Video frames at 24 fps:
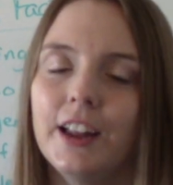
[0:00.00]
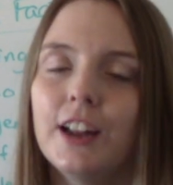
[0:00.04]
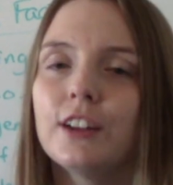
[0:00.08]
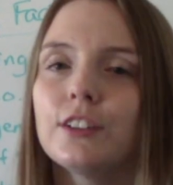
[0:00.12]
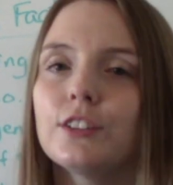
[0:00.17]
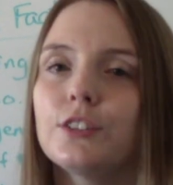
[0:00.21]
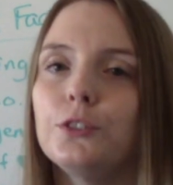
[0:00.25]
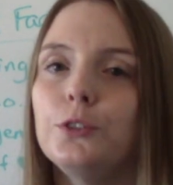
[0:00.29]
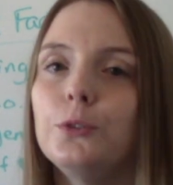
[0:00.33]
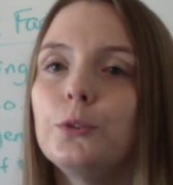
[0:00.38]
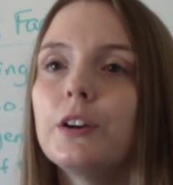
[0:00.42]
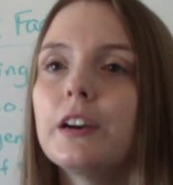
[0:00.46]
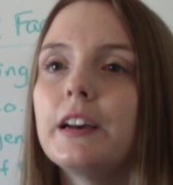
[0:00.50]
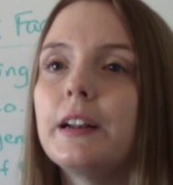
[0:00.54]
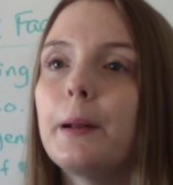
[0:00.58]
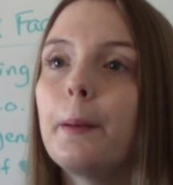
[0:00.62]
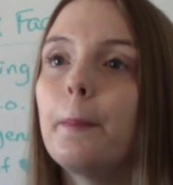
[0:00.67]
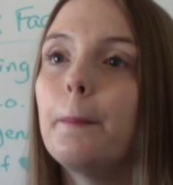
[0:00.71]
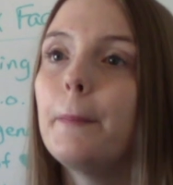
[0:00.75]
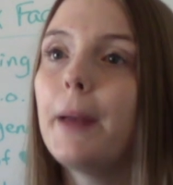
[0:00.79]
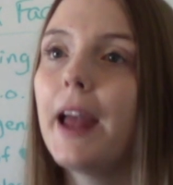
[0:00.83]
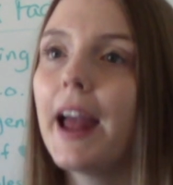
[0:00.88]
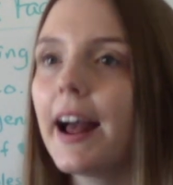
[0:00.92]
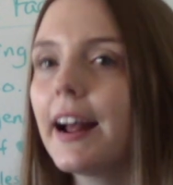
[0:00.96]
So you can
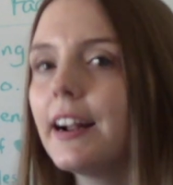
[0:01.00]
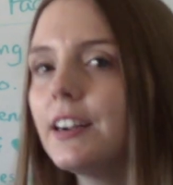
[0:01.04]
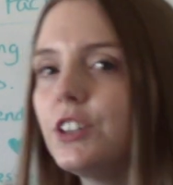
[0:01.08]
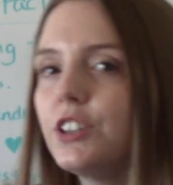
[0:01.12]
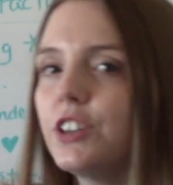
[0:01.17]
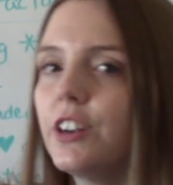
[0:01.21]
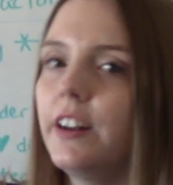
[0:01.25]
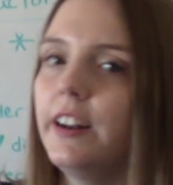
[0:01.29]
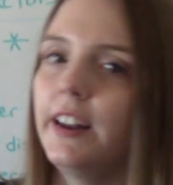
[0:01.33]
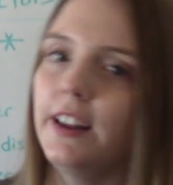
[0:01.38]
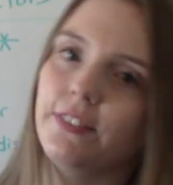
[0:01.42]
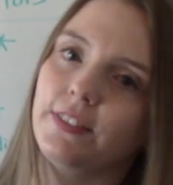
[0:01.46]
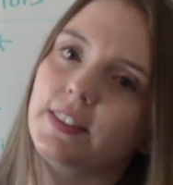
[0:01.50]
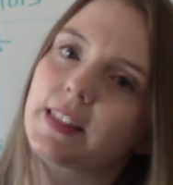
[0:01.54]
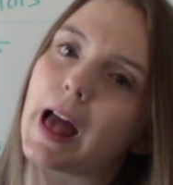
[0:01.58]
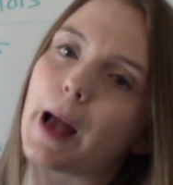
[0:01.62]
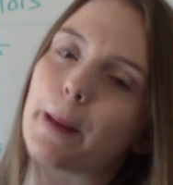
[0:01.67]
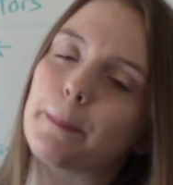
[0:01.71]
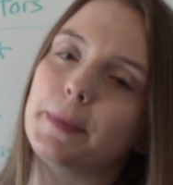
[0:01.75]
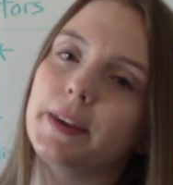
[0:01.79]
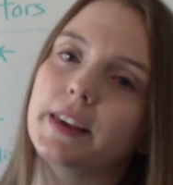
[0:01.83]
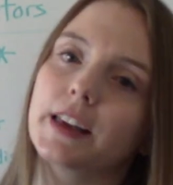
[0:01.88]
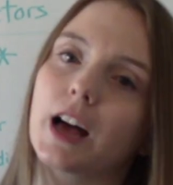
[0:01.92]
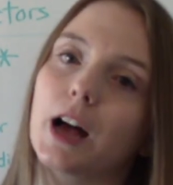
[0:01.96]
imagine if
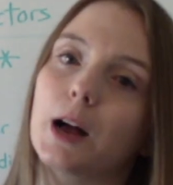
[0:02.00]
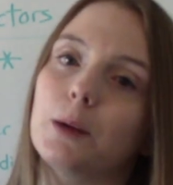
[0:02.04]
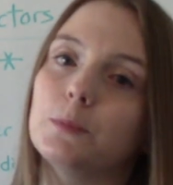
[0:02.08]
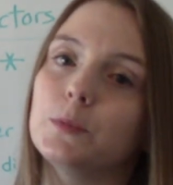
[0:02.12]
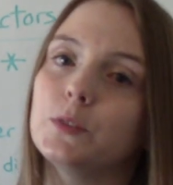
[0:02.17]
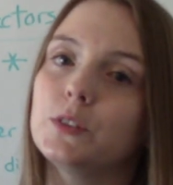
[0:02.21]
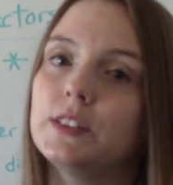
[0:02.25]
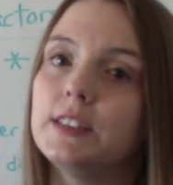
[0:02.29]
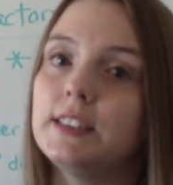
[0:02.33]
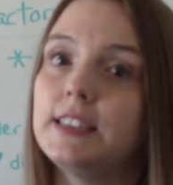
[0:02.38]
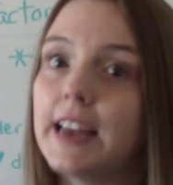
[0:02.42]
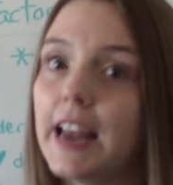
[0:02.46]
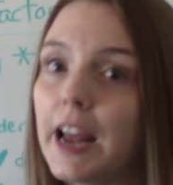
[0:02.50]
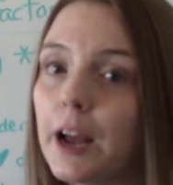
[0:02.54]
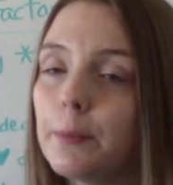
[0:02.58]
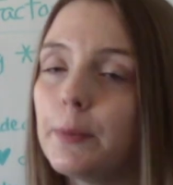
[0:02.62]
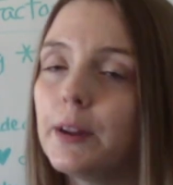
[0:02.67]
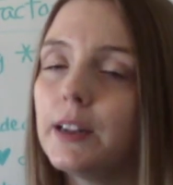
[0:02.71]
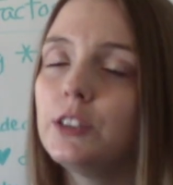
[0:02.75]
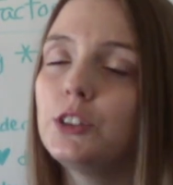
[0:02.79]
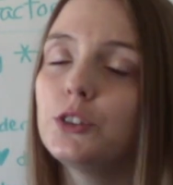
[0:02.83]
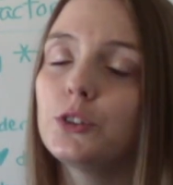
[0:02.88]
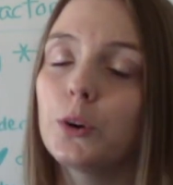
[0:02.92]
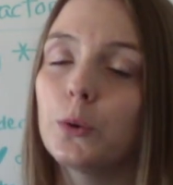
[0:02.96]
that becomes
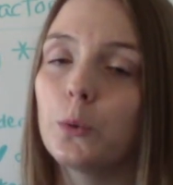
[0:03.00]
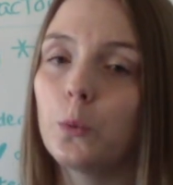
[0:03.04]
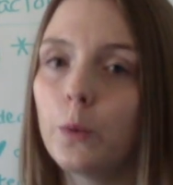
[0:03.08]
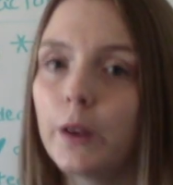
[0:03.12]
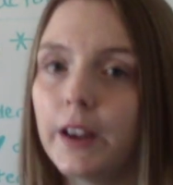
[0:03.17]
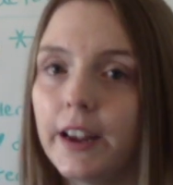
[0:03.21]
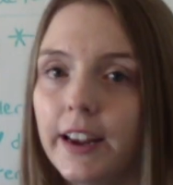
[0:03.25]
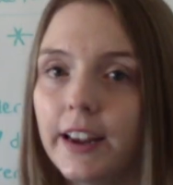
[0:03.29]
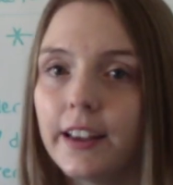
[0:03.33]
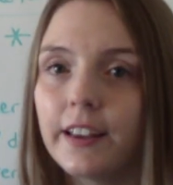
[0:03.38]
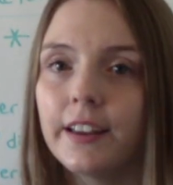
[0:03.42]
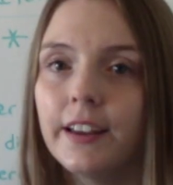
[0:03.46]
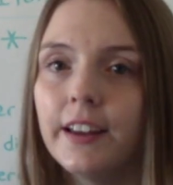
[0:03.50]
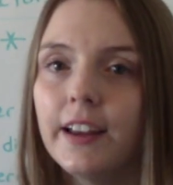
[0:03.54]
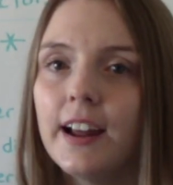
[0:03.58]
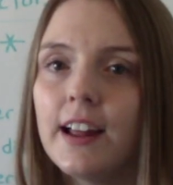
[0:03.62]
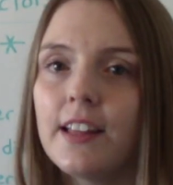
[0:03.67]
damaged or weak,